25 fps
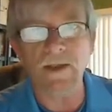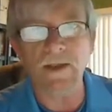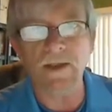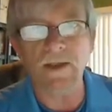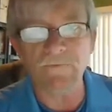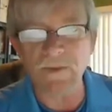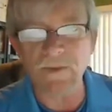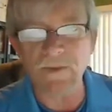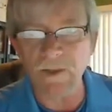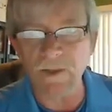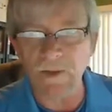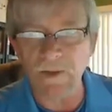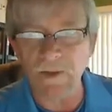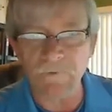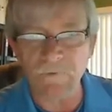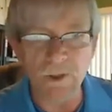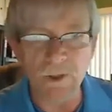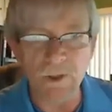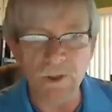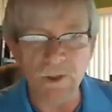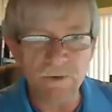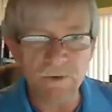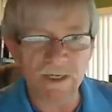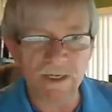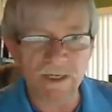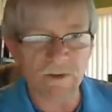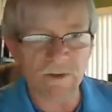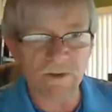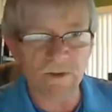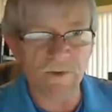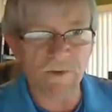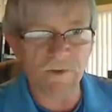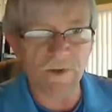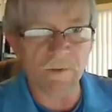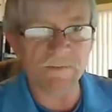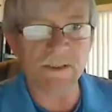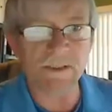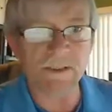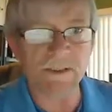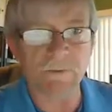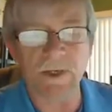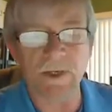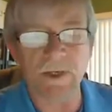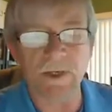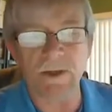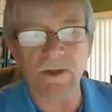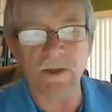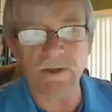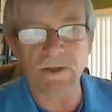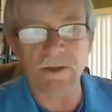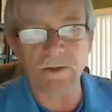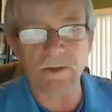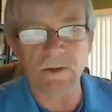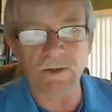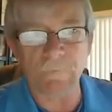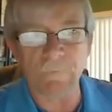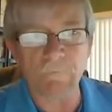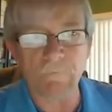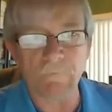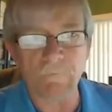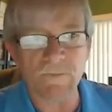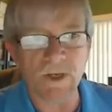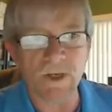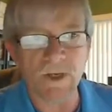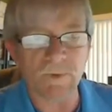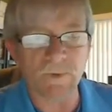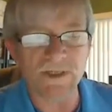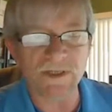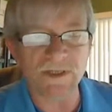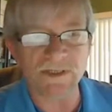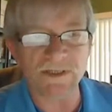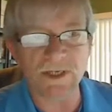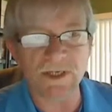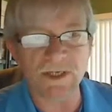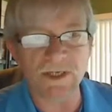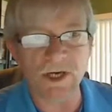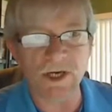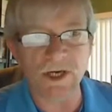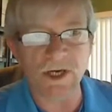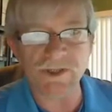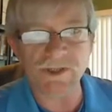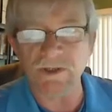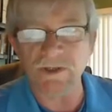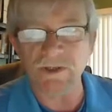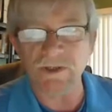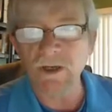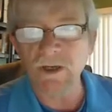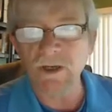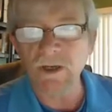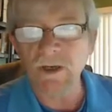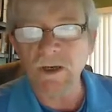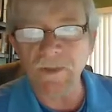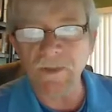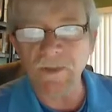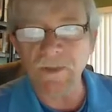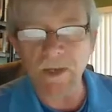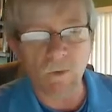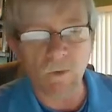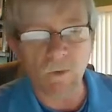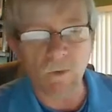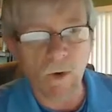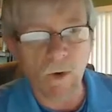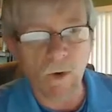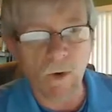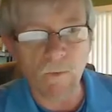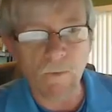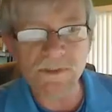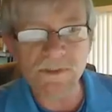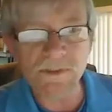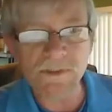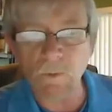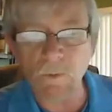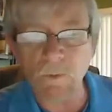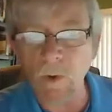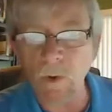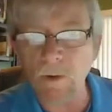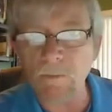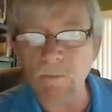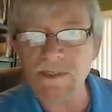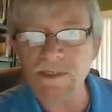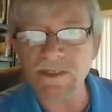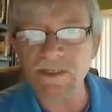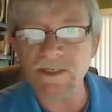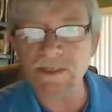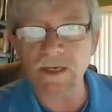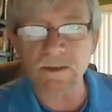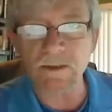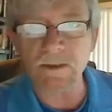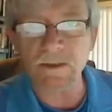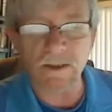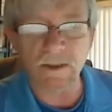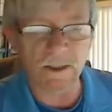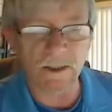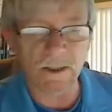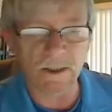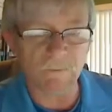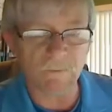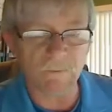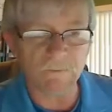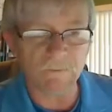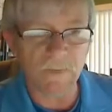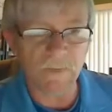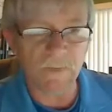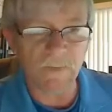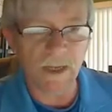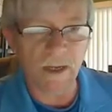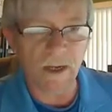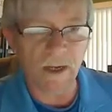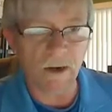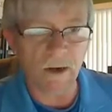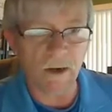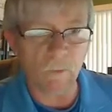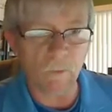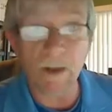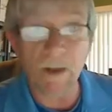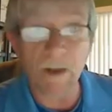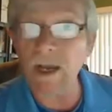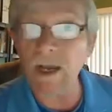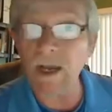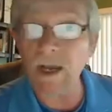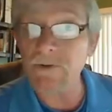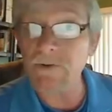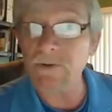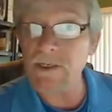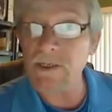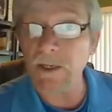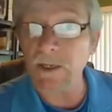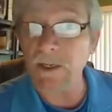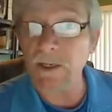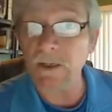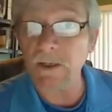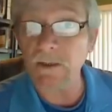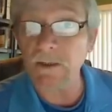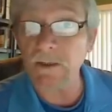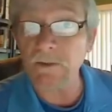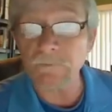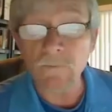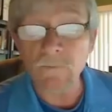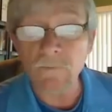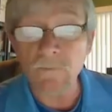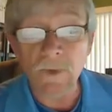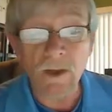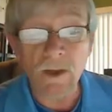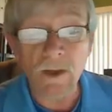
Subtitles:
If you tell them something in your presentation and they go, what was that web address again?